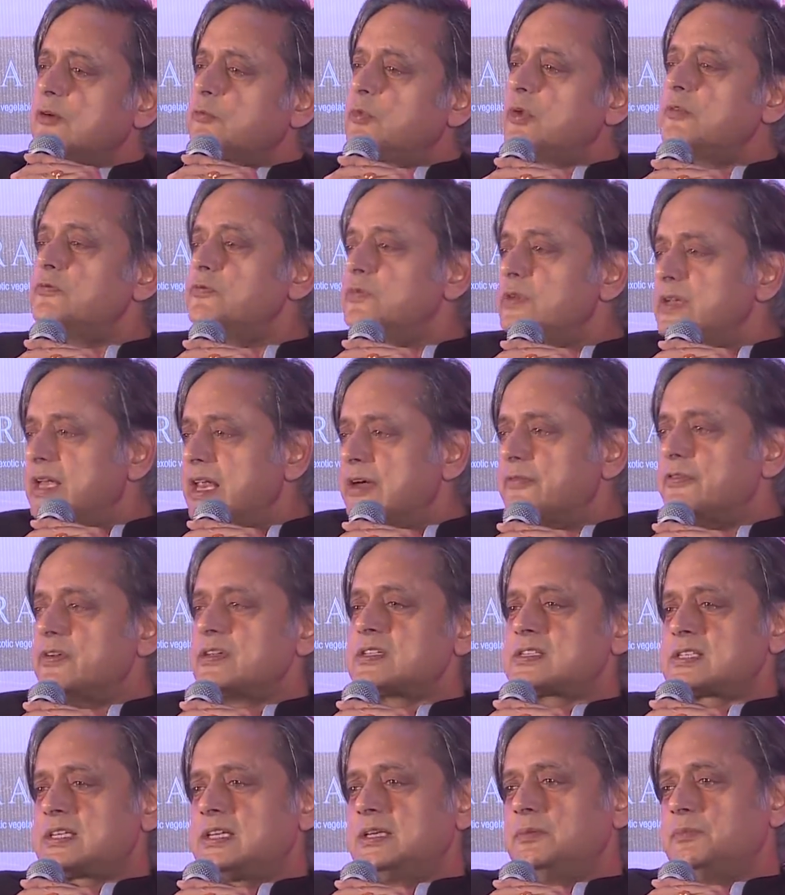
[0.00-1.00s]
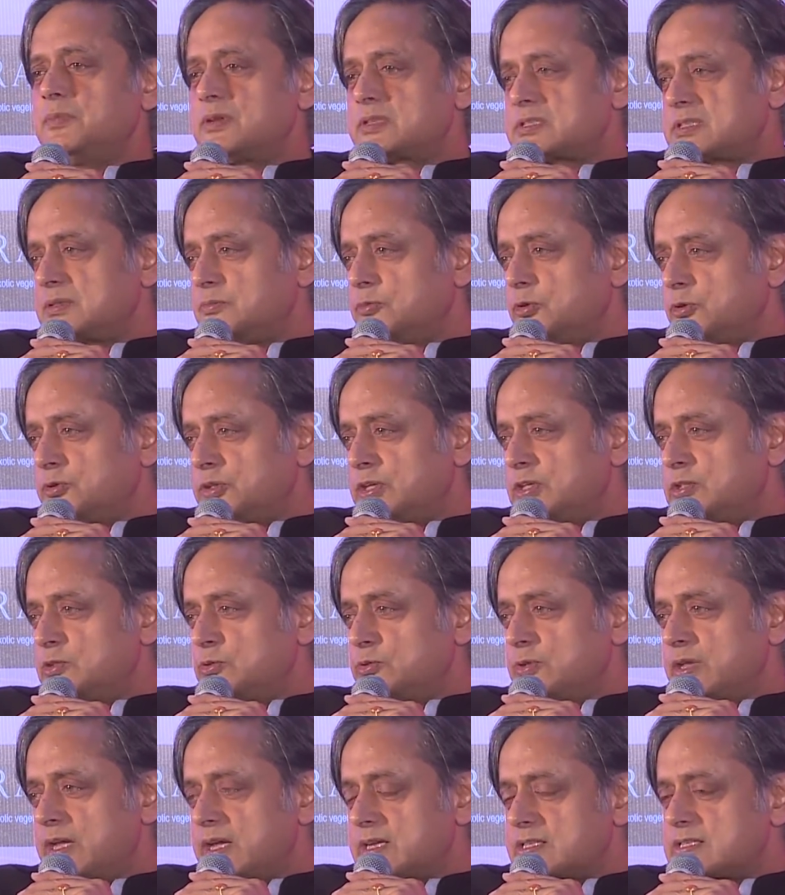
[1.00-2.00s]
We've never seen Mr. Modi
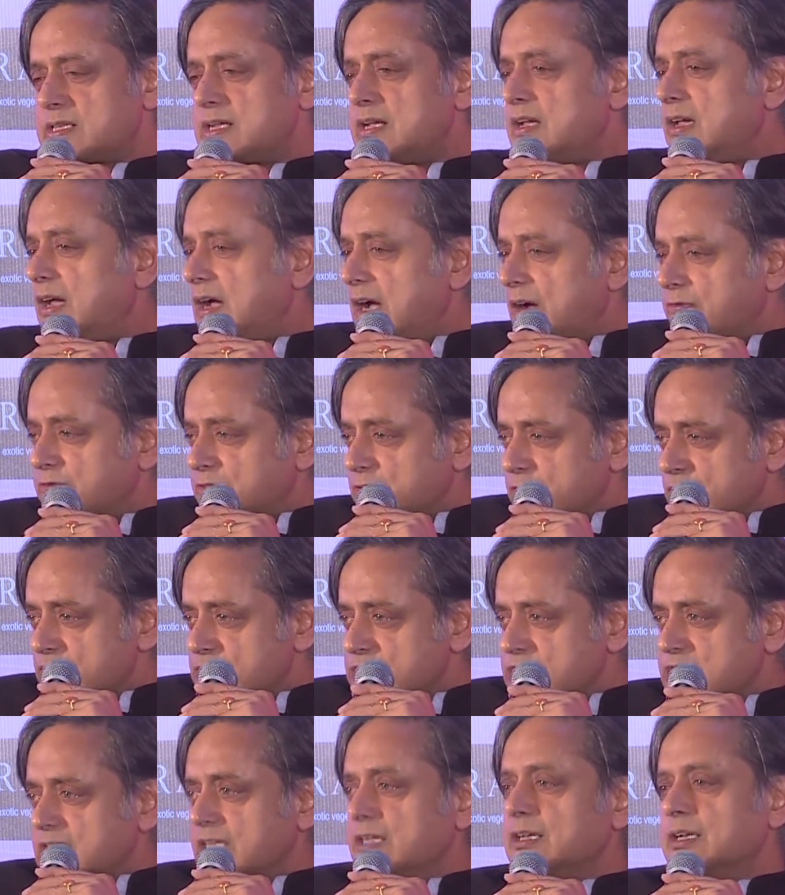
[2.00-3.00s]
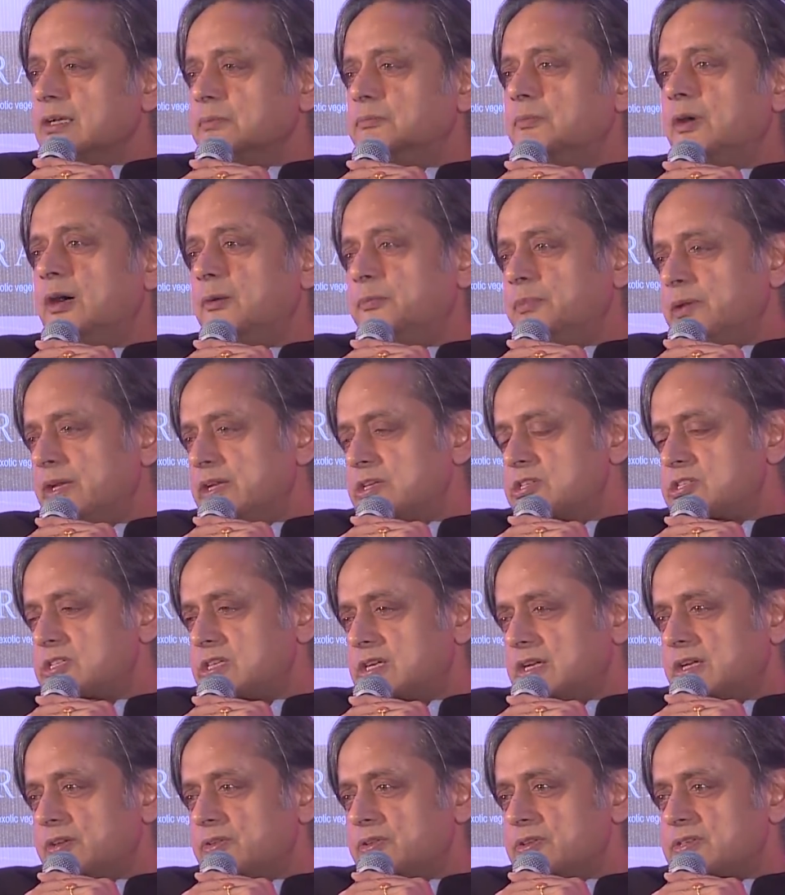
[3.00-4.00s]
do that after a single mob
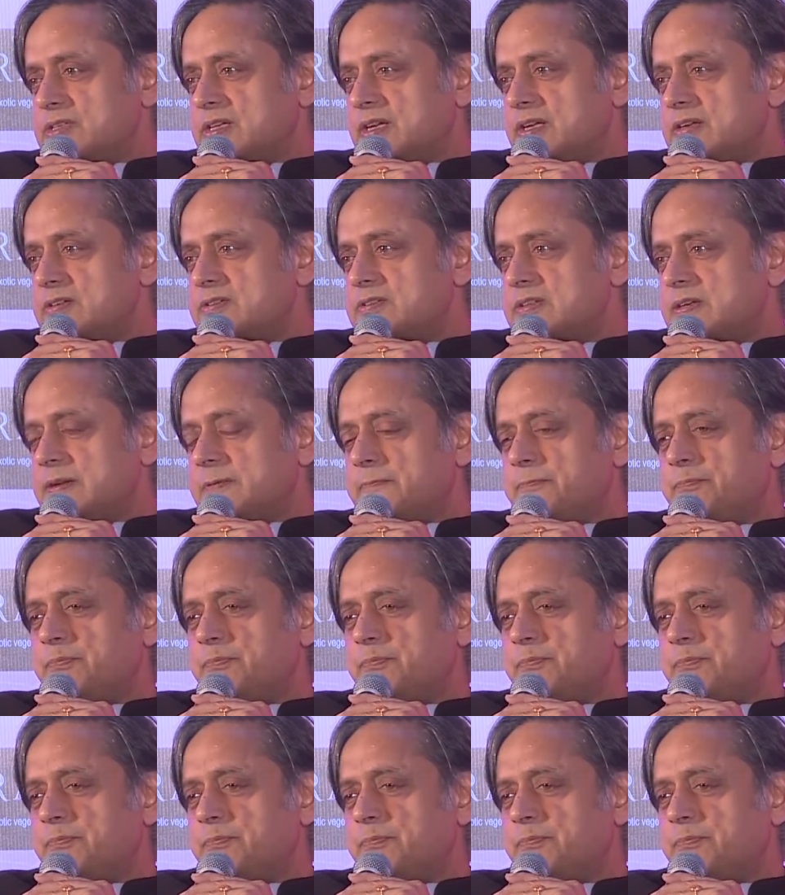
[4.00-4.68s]
lynching in this country.